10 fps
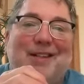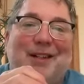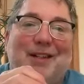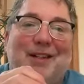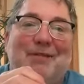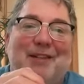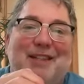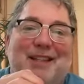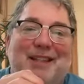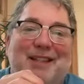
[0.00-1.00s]
The delivery
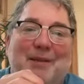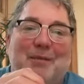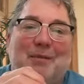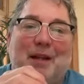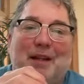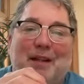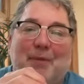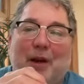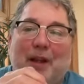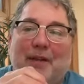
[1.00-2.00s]
system,
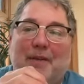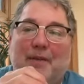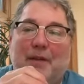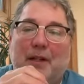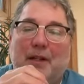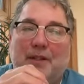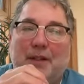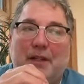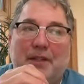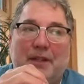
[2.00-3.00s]
right,
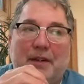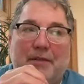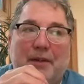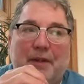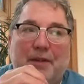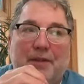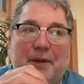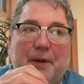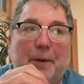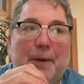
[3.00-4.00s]
is different.
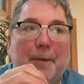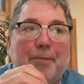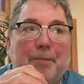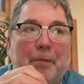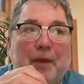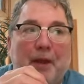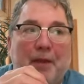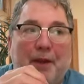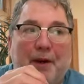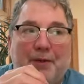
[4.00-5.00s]
So
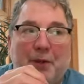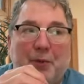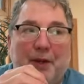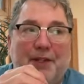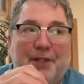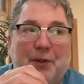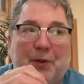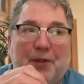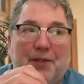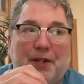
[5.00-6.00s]
there's a
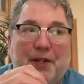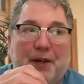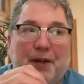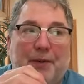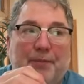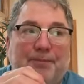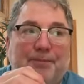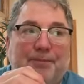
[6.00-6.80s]
resource here.